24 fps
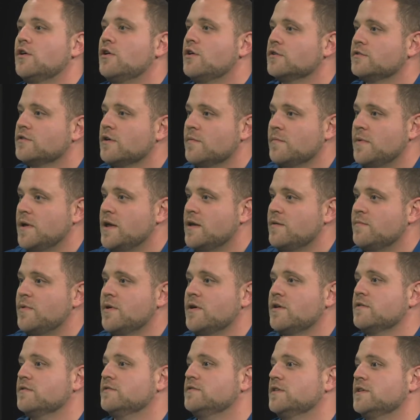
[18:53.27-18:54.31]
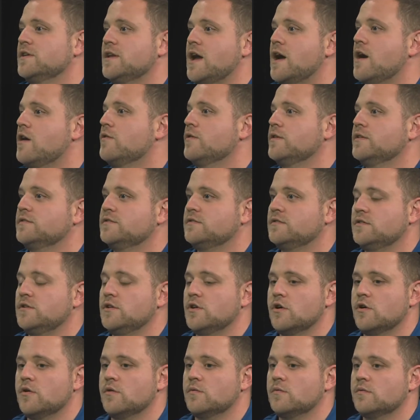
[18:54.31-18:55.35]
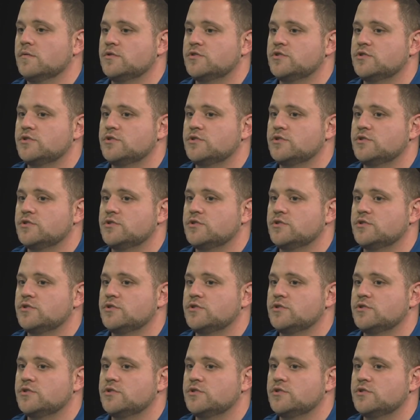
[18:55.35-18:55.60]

hooked on pain pills, and now he's, you know,